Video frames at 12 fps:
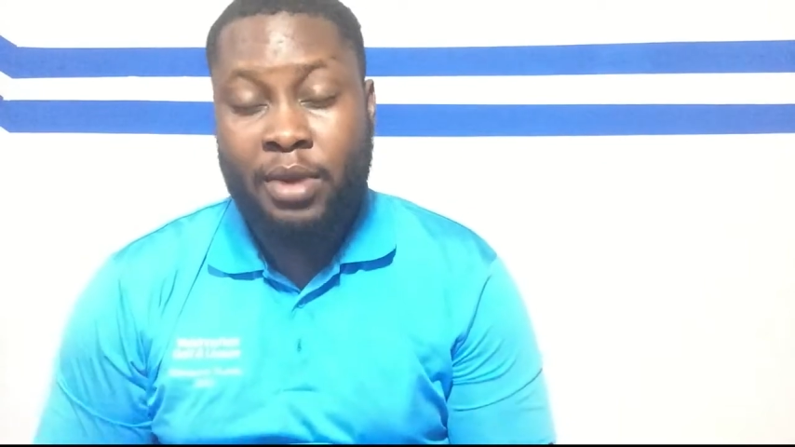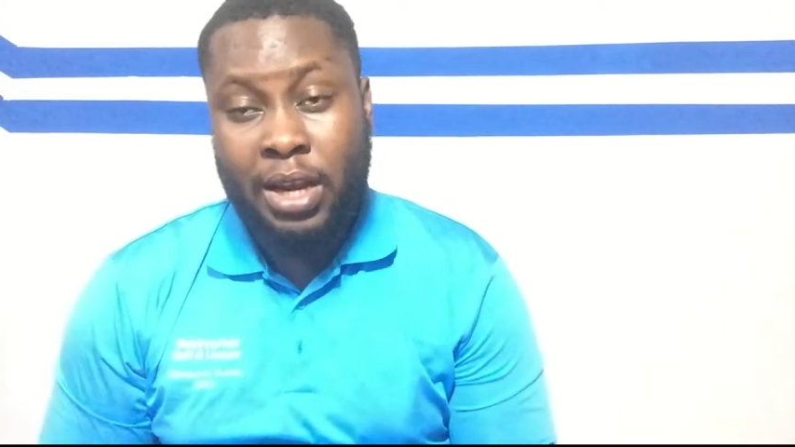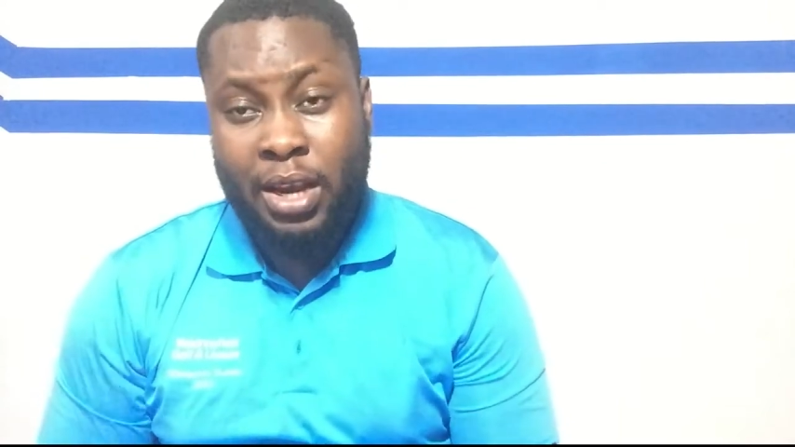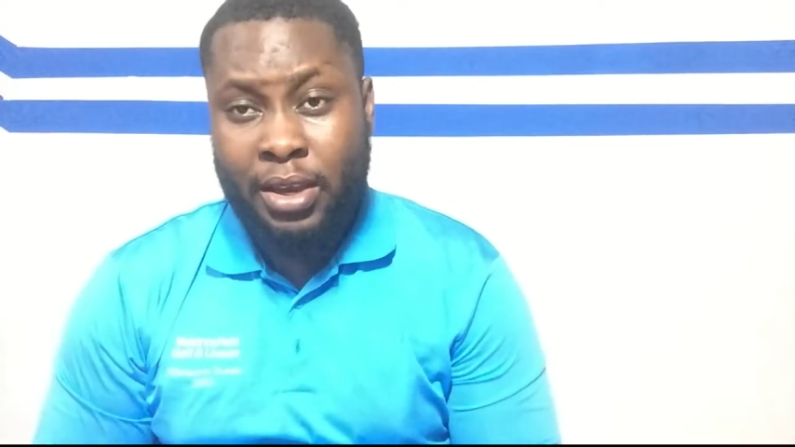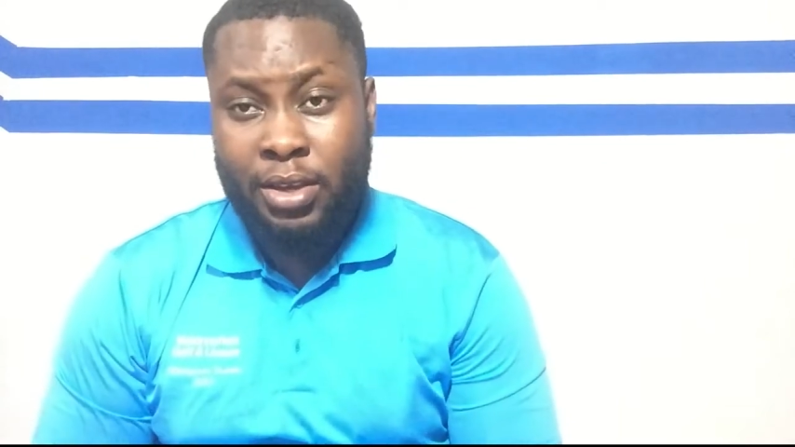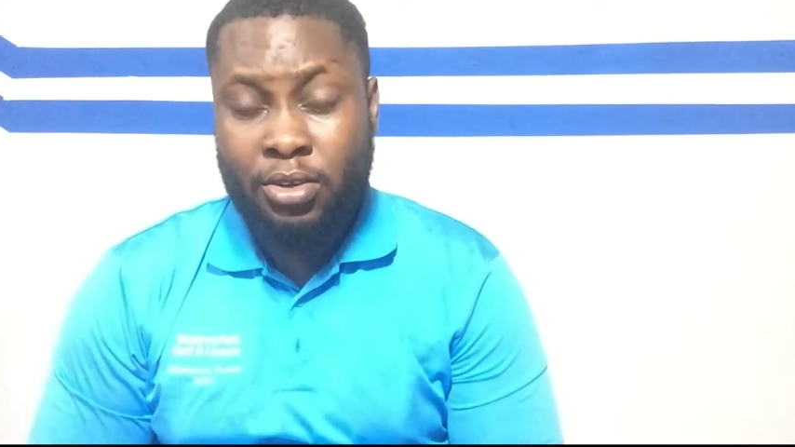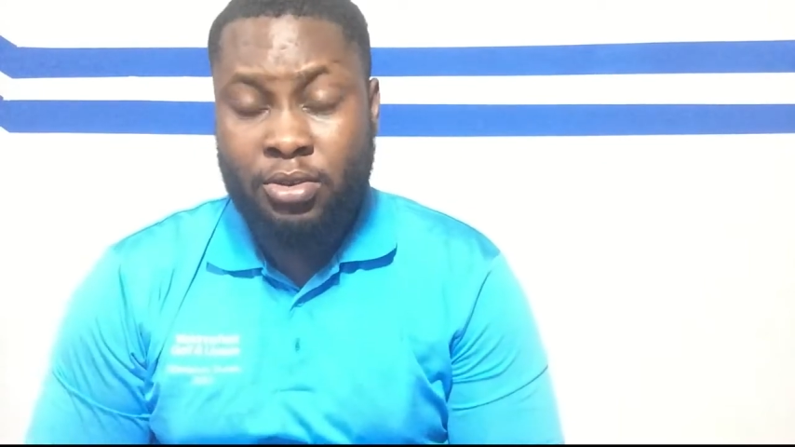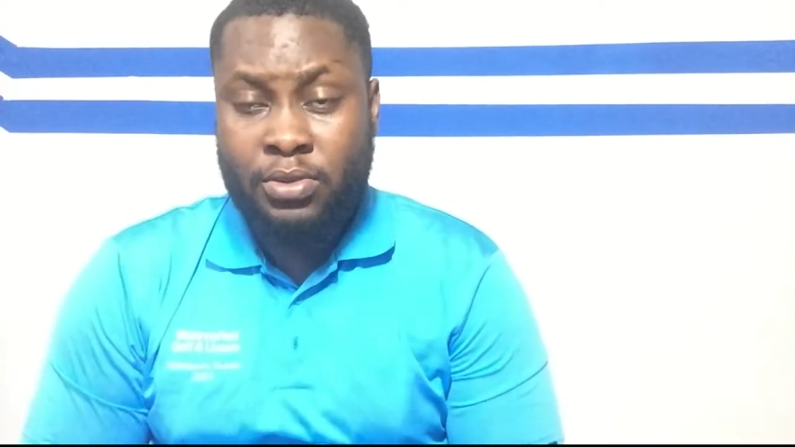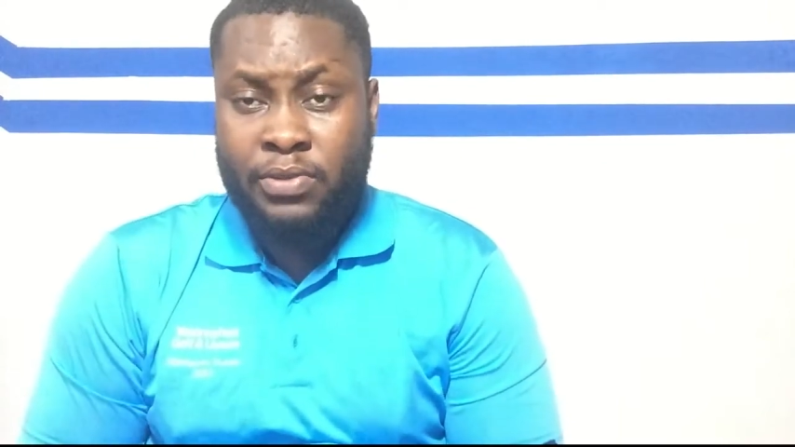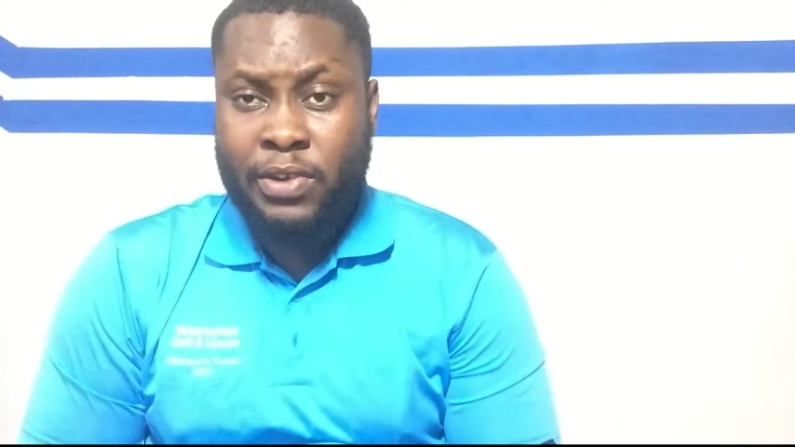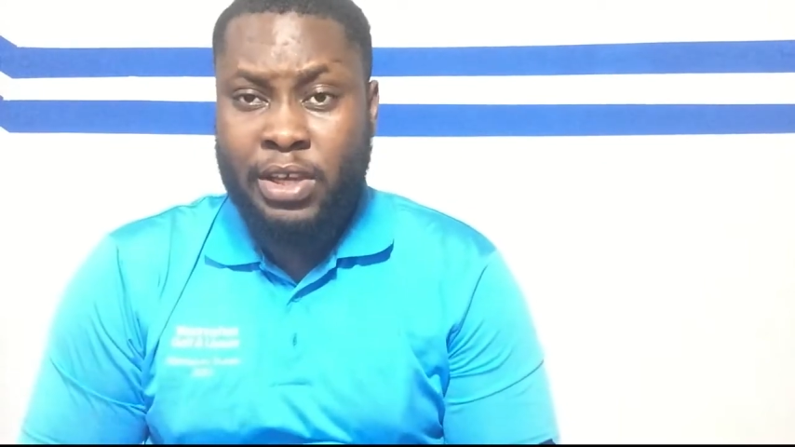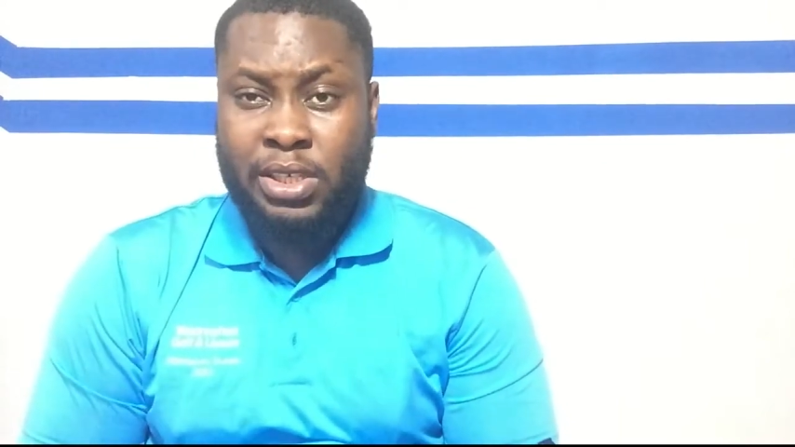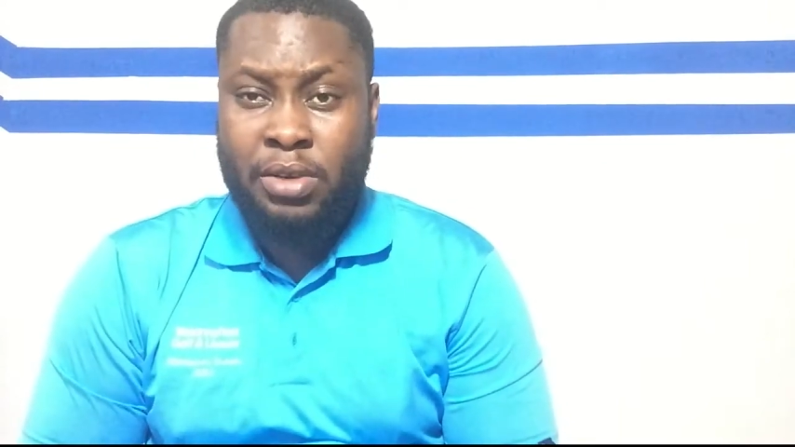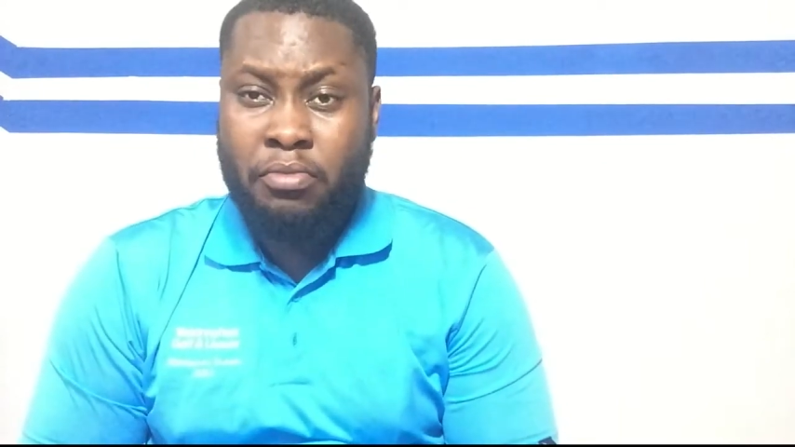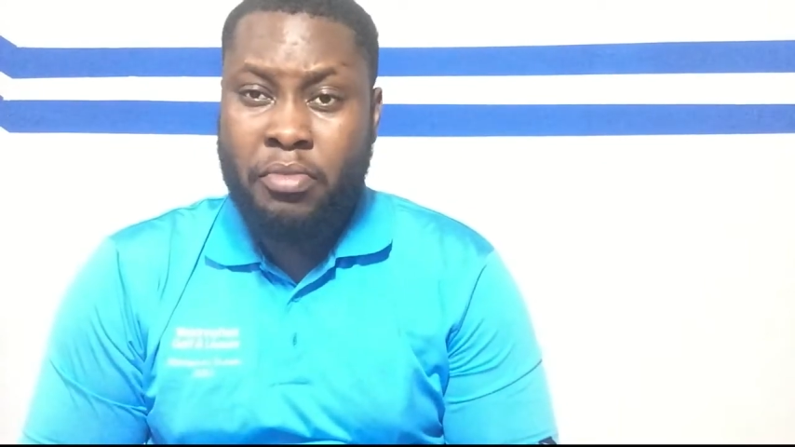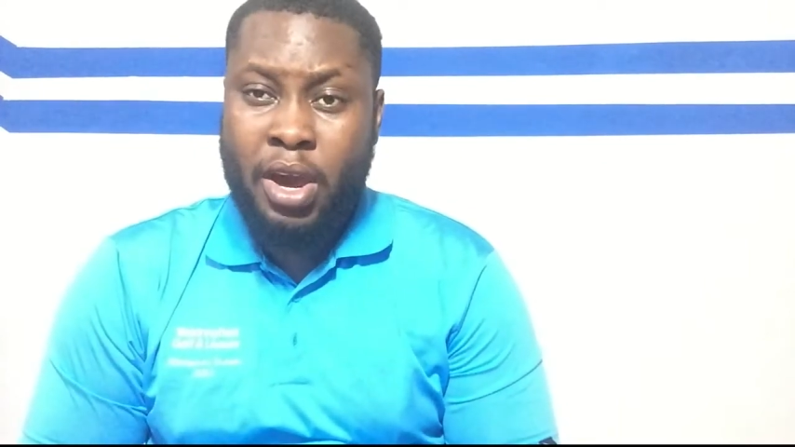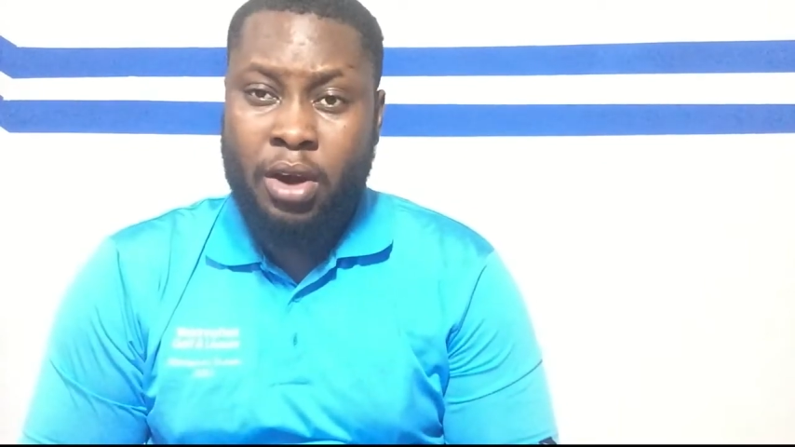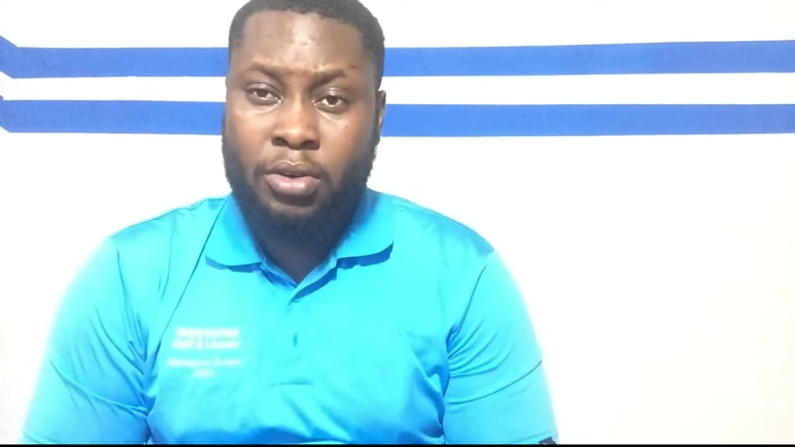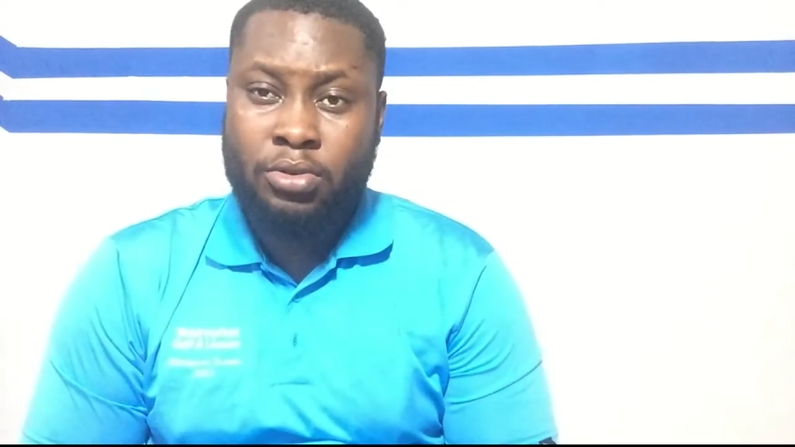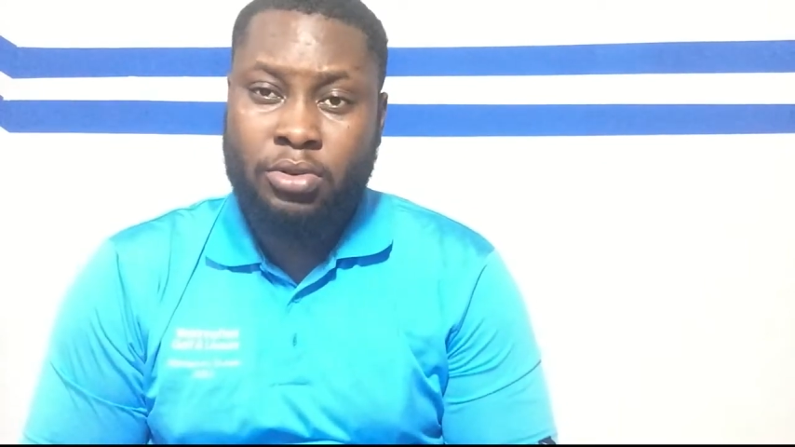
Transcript: click the notification bell